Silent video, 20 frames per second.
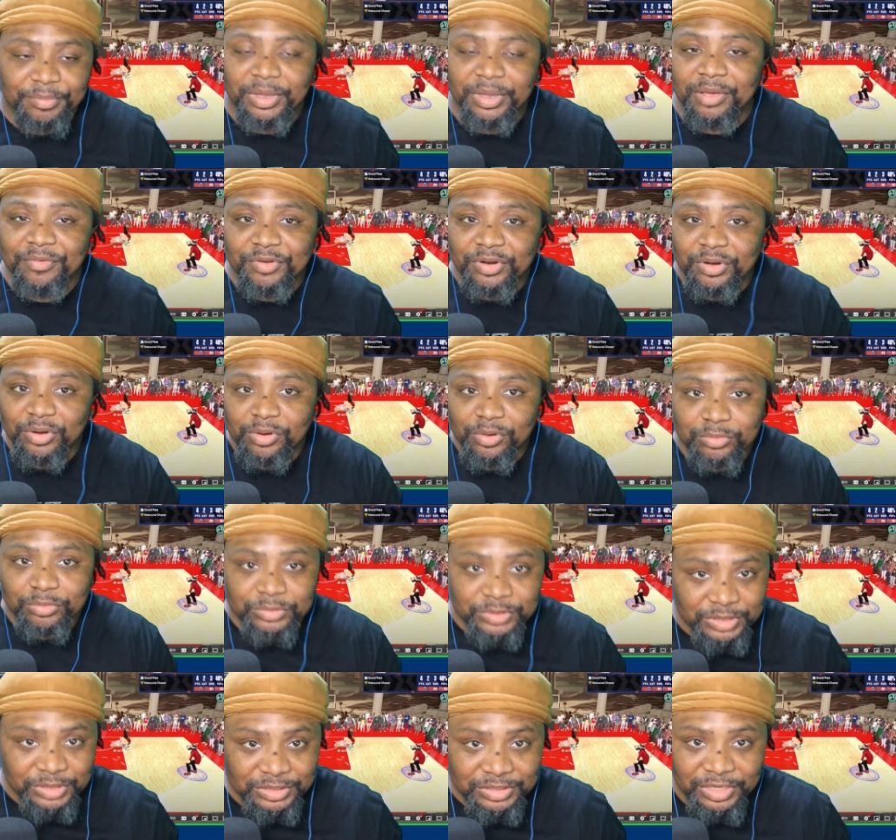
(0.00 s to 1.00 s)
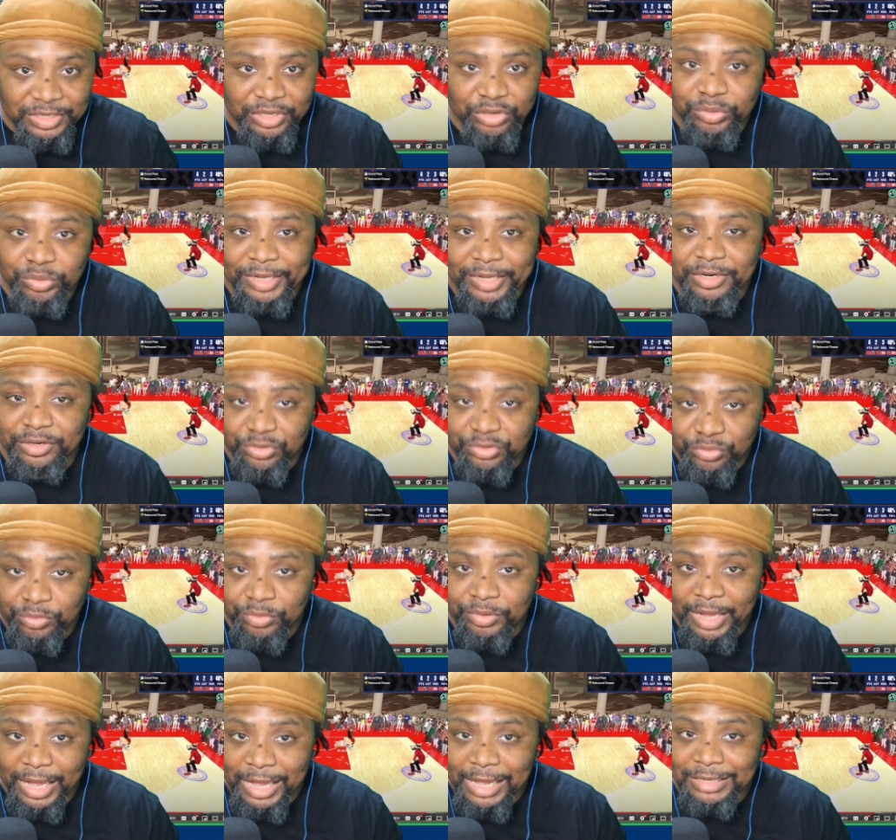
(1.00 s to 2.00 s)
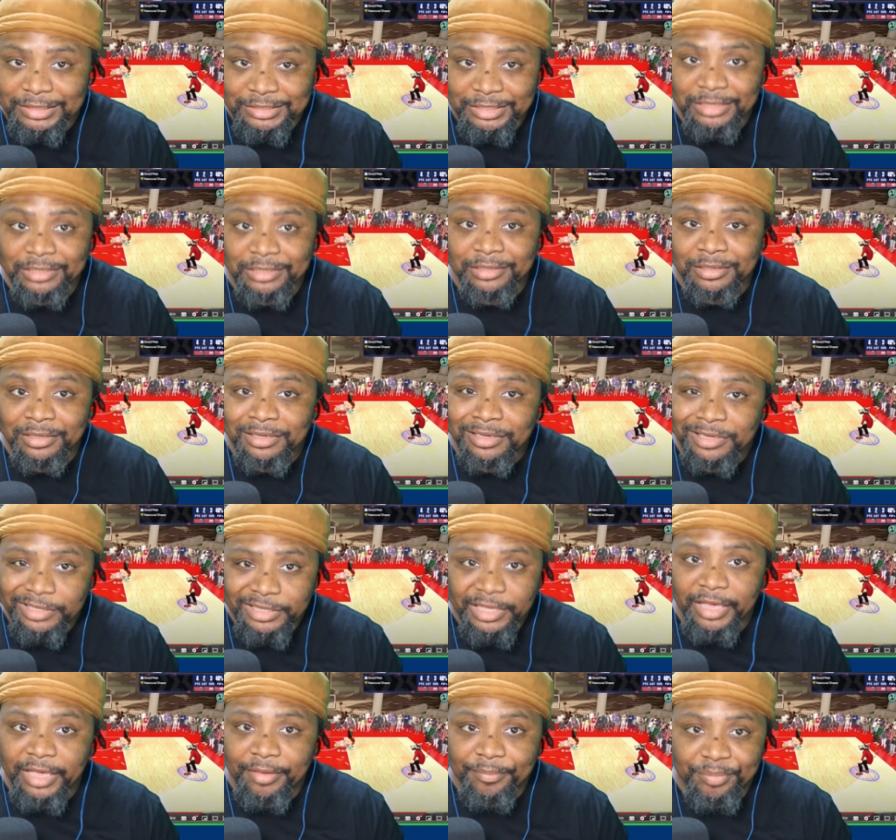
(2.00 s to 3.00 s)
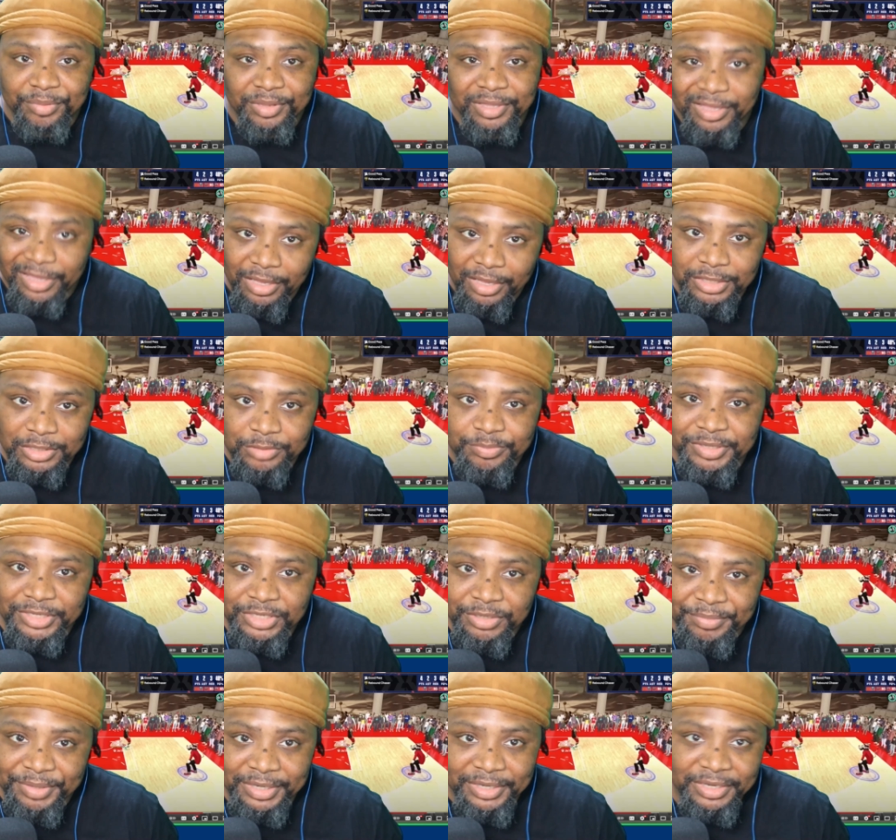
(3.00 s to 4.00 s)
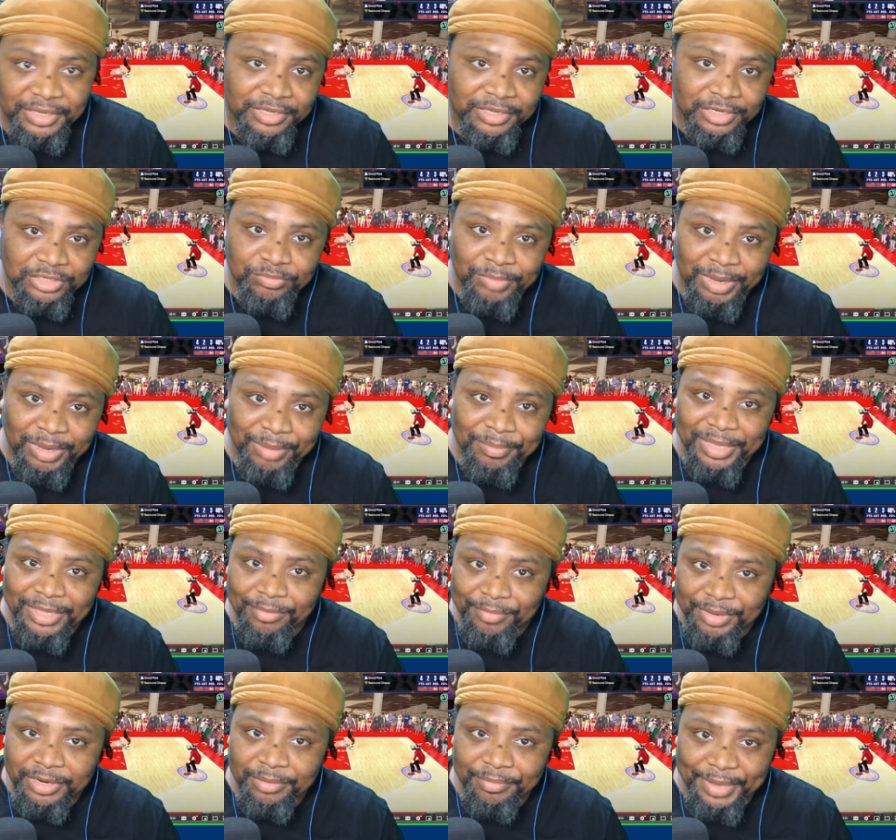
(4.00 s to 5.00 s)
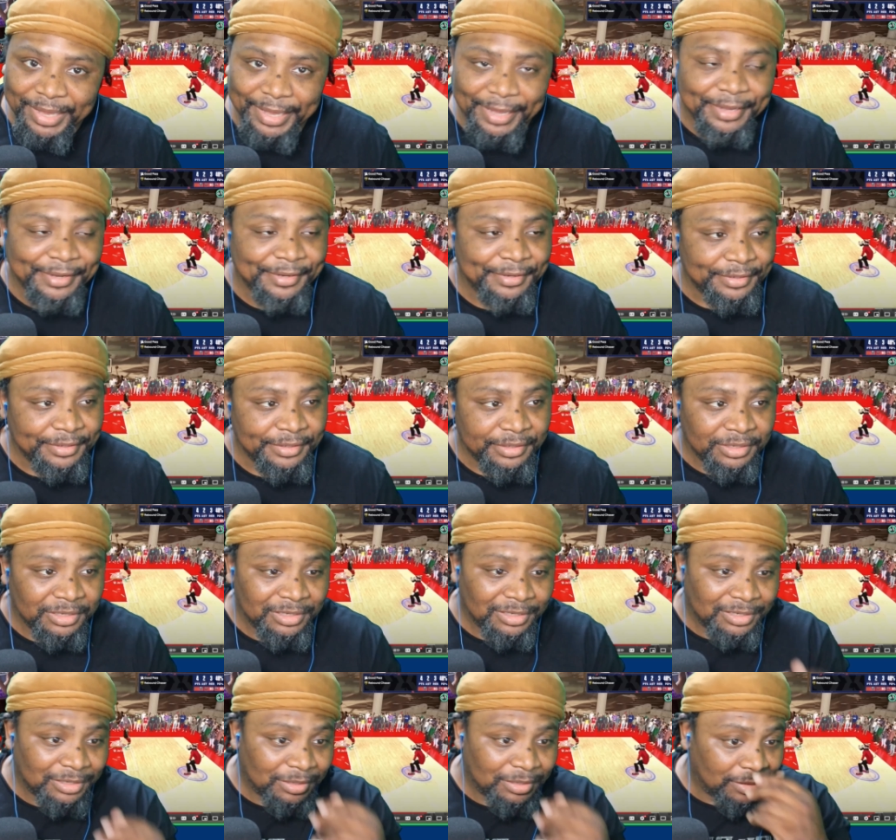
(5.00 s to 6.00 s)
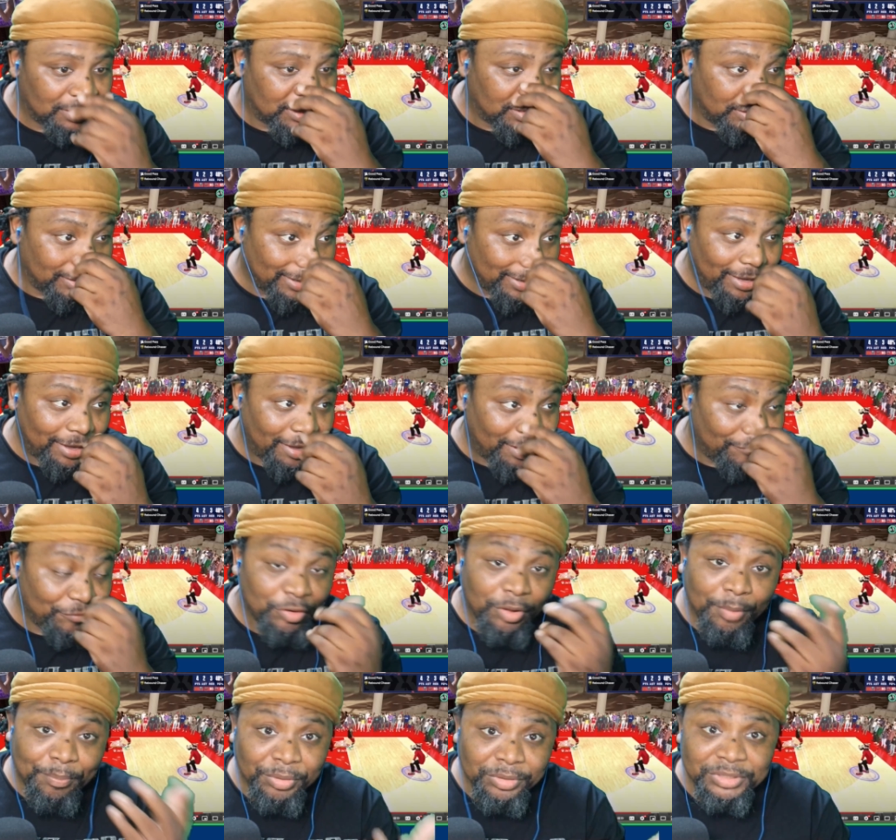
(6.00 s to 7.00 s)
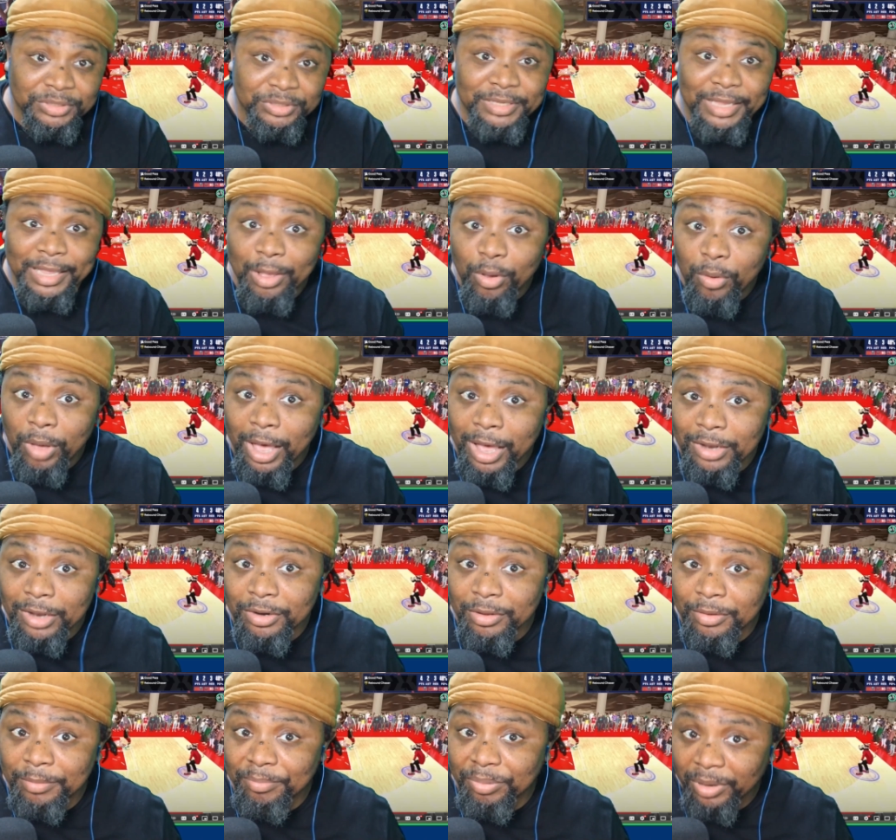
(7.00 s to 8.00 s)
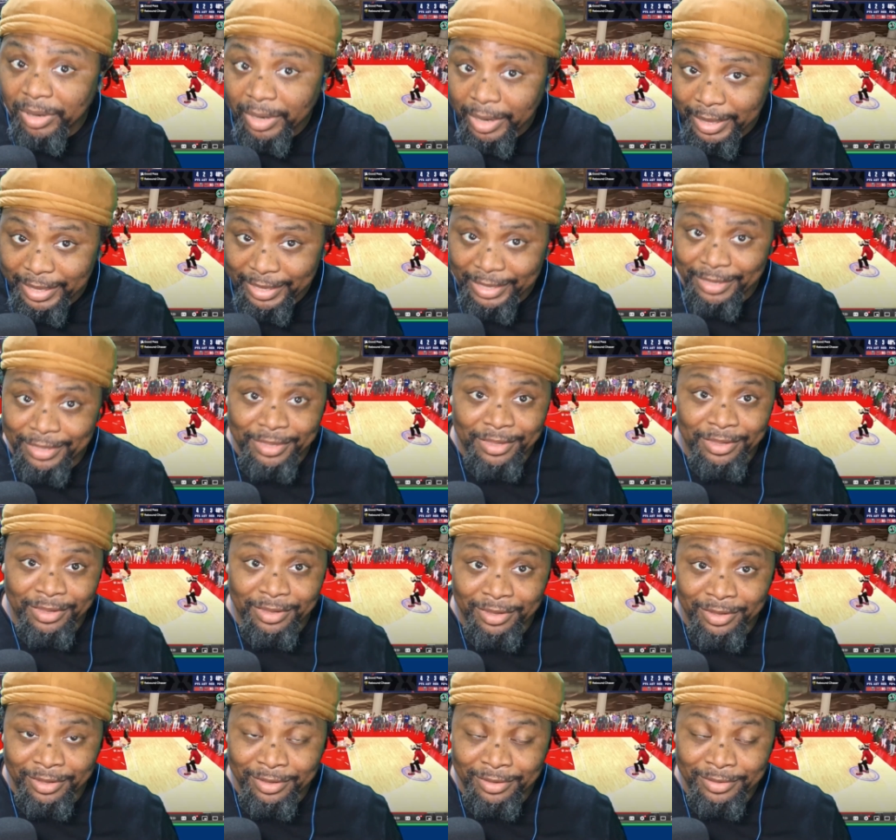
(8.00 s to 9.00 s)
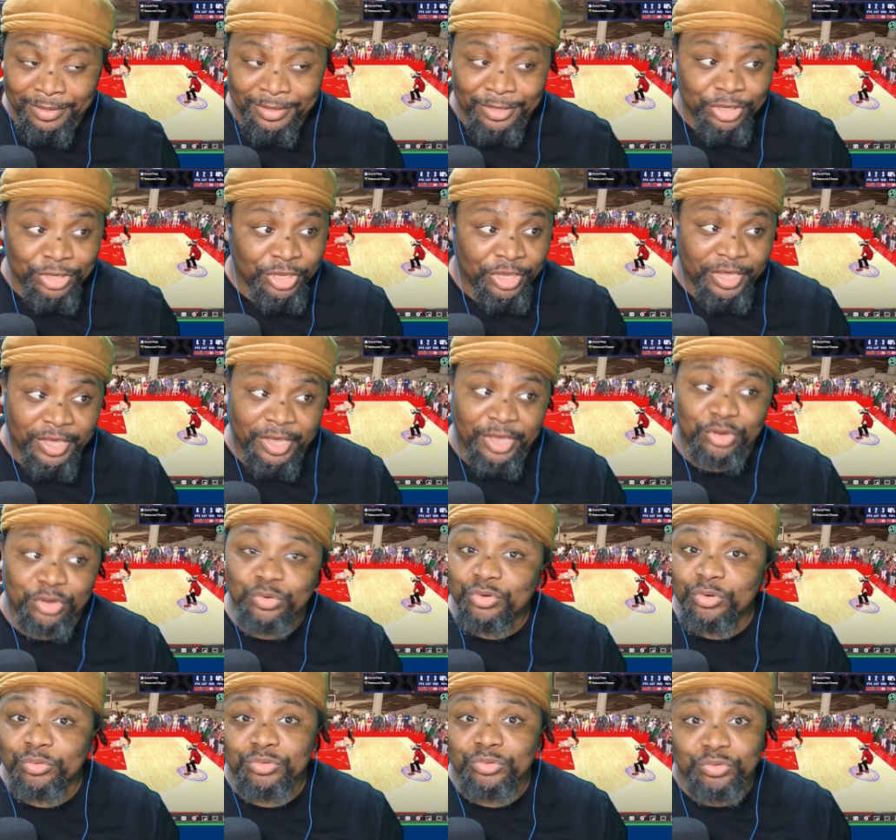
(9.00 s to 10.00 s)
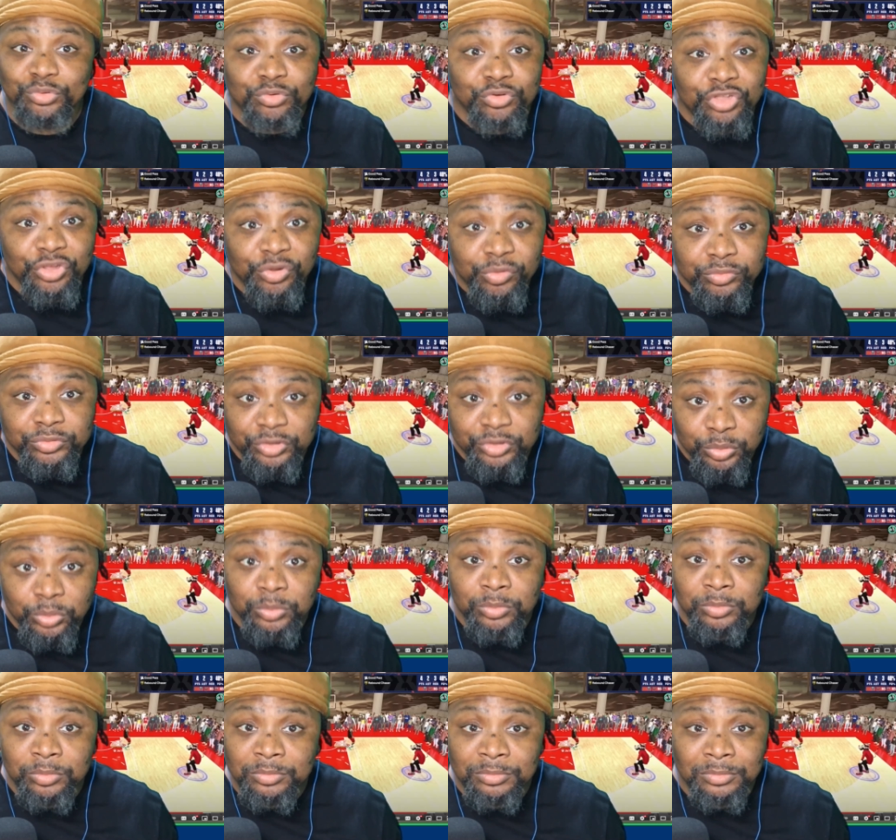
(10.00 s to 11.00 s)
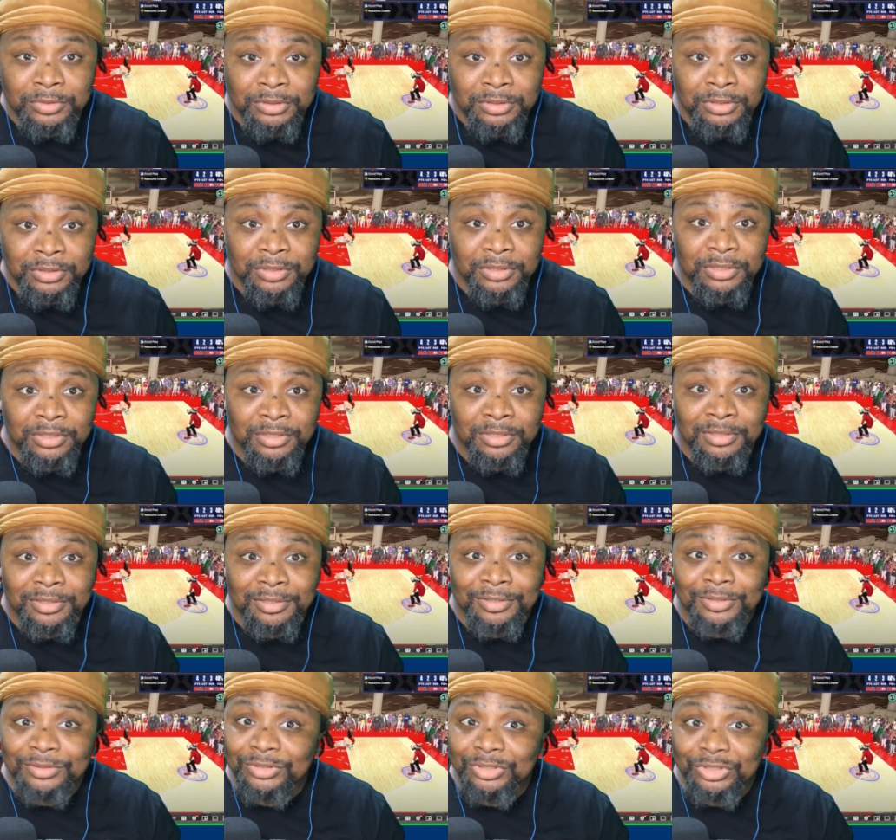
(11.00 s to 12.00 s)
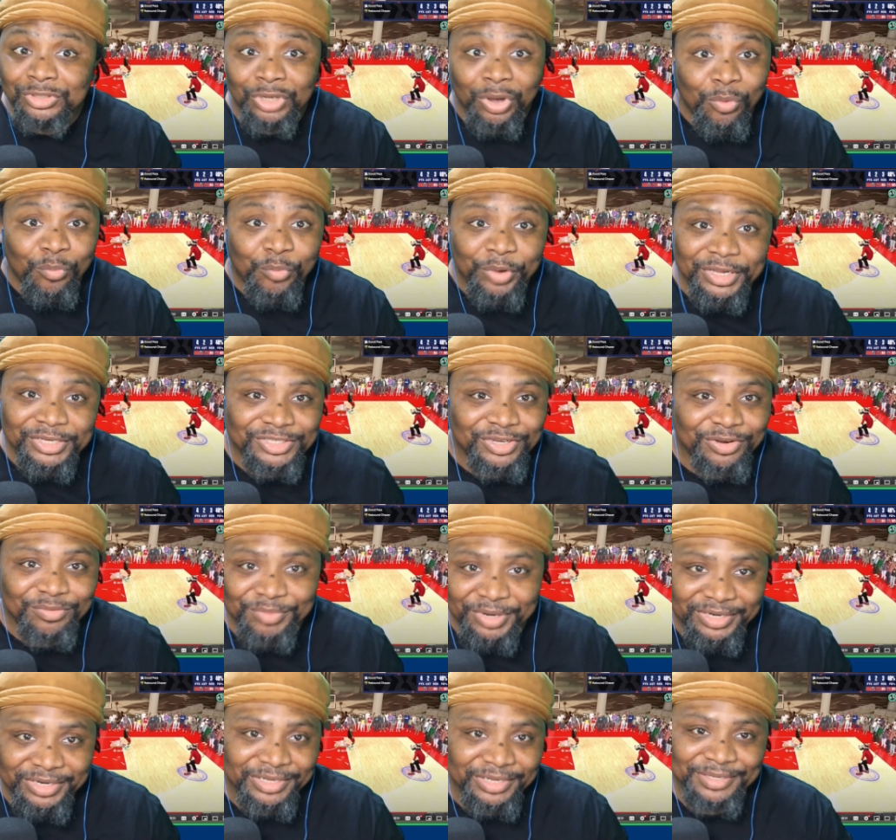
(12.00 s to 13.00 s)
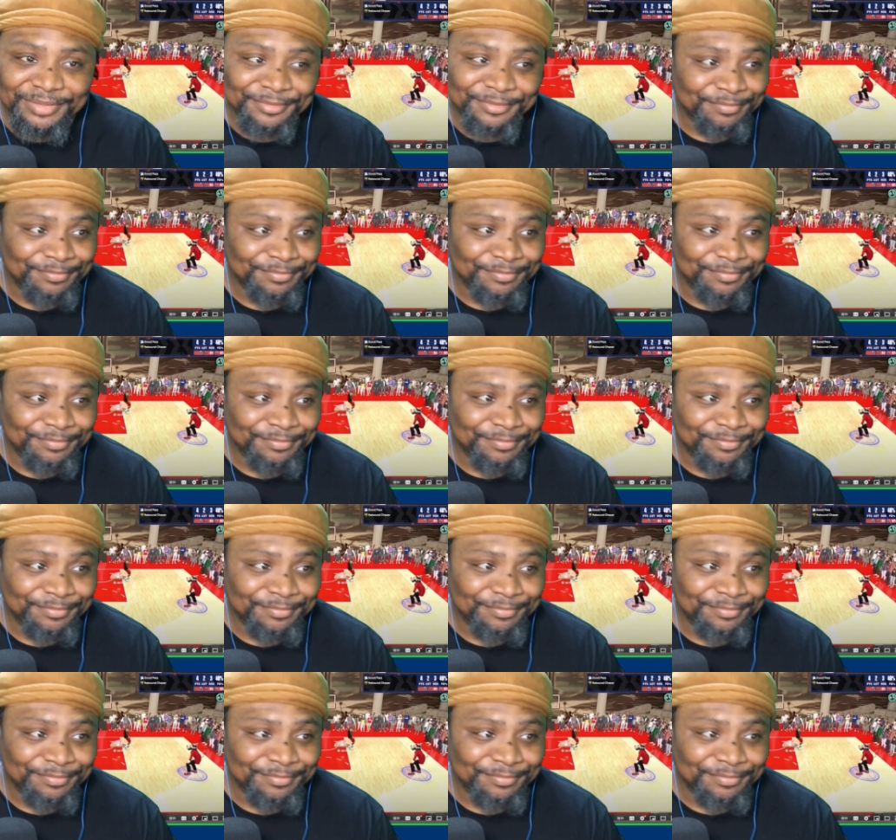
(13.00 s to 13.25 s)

pay for the whole season. You like that do content? Yeah, yeah. Spend your money because you might make your money back. If you're a person that don't hardly play and you don't do YouTube, don't waste your money.